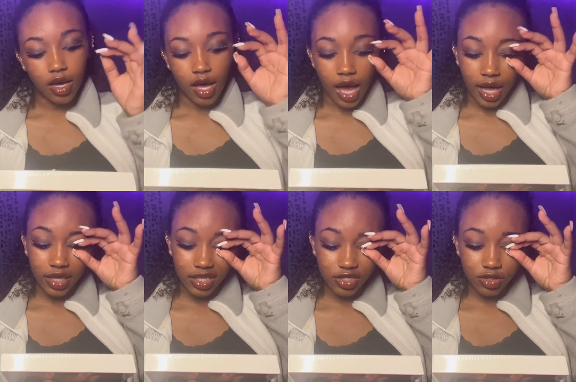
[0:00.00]

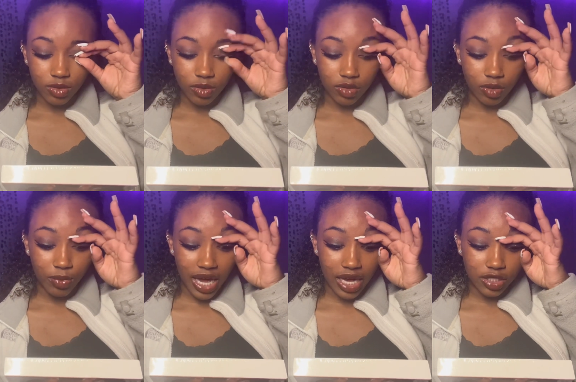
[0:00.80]
eyelashes on the
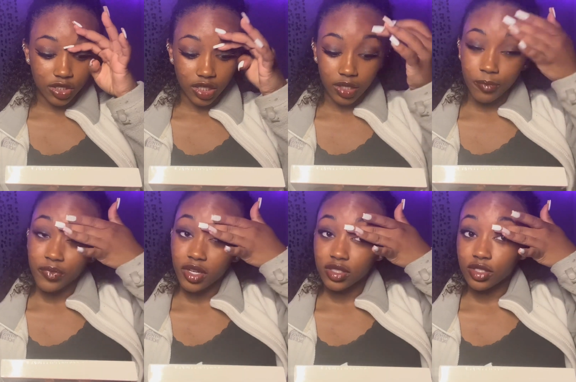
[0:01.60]
patch. Like
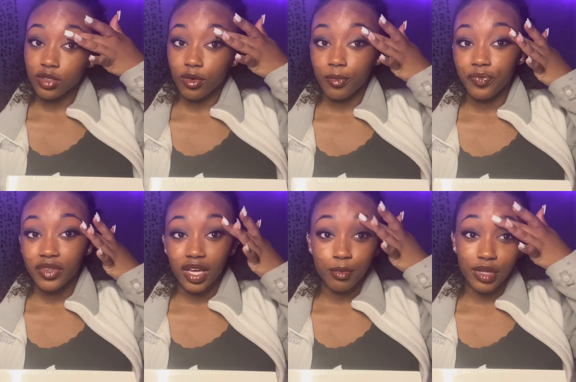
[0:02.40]
there's this little
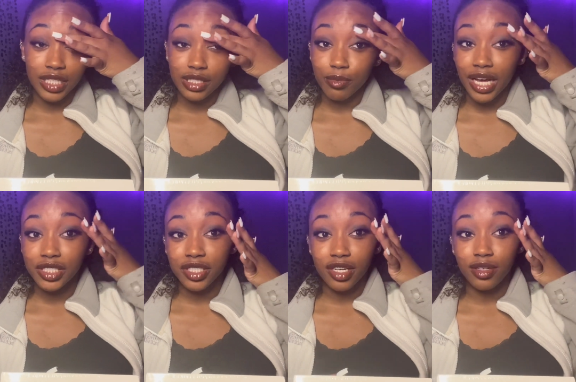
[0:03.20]
plastic patch
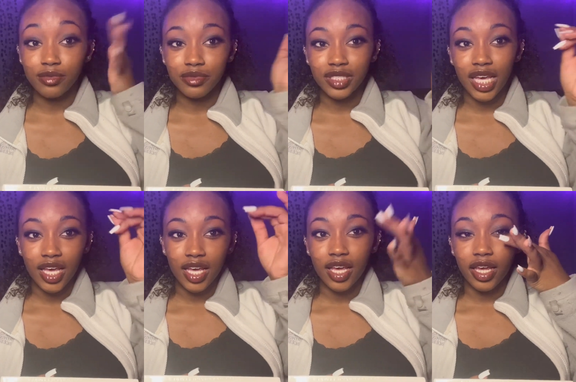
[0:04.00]
that comes,
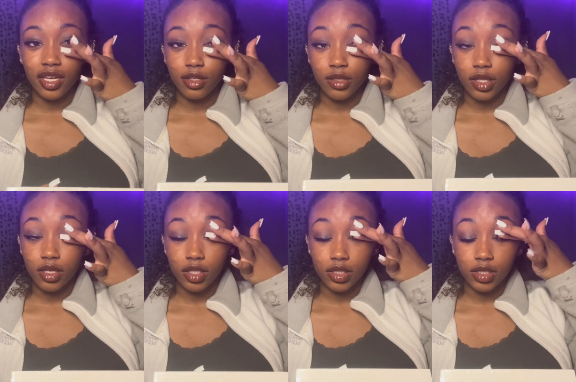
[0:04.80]
and you
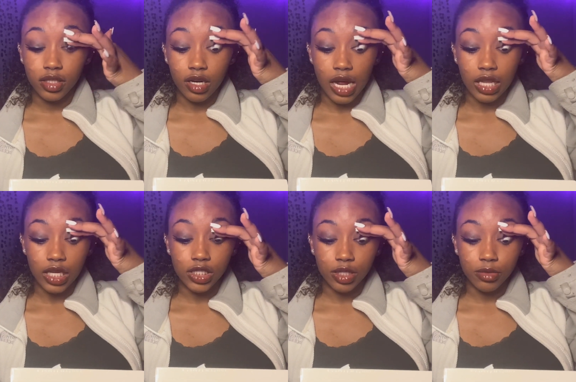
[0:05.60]
literally stick your
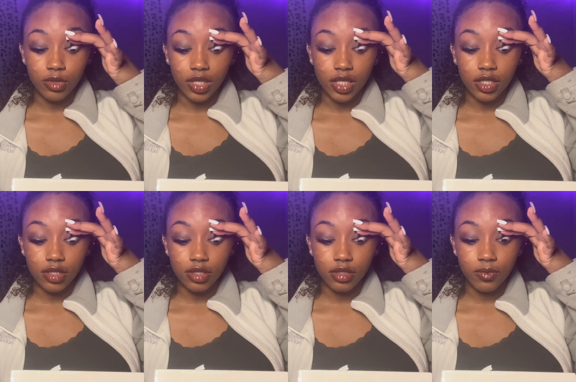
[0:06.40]
eyelashes up to it like
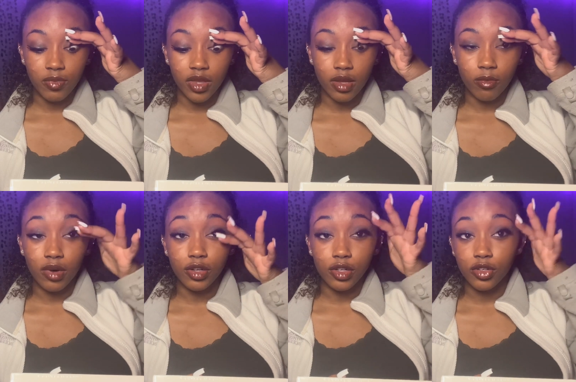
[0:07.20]
this
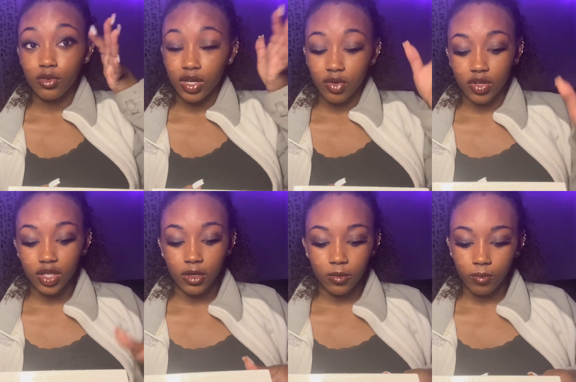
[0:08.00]
while you're doing
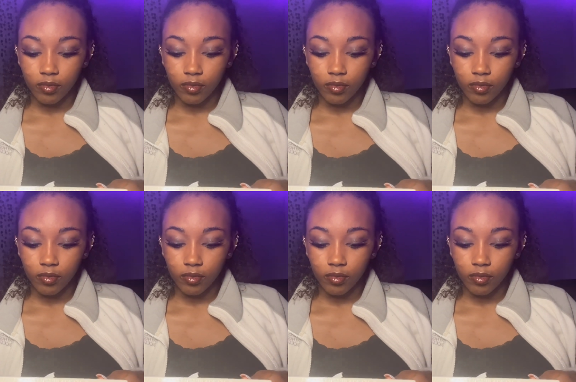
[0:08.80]
everything.